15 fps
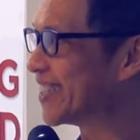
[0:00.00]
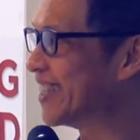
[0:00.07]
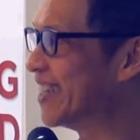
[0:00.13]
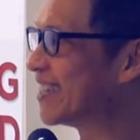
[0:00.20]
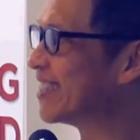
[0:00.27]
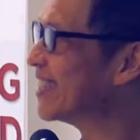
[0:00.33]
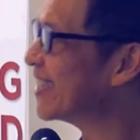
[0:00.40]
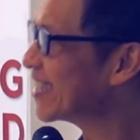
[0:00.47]

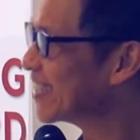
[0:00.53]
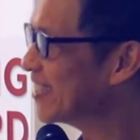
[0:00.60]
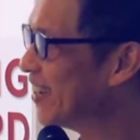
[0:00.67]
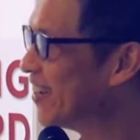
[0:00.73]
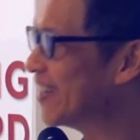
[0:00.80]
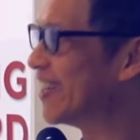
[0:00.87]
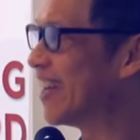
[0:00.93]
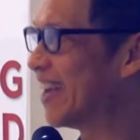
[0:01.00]
is just
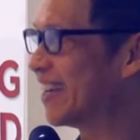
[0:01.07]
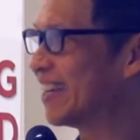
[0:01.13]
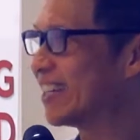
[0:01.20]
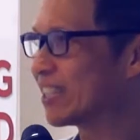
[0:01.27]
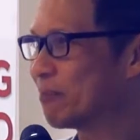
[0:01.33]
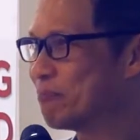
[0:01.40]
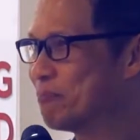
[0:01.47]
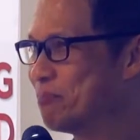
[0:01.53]
not there.
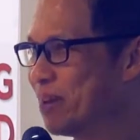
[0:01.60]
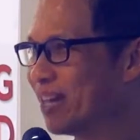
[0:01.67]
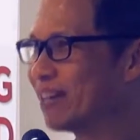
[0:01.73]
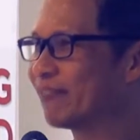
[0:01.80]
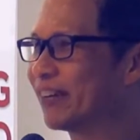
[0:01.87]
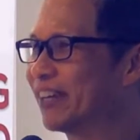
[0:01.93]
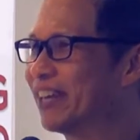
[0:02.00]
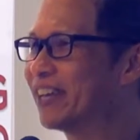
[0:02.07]
There's a bit
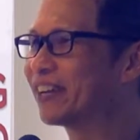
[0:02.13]
of an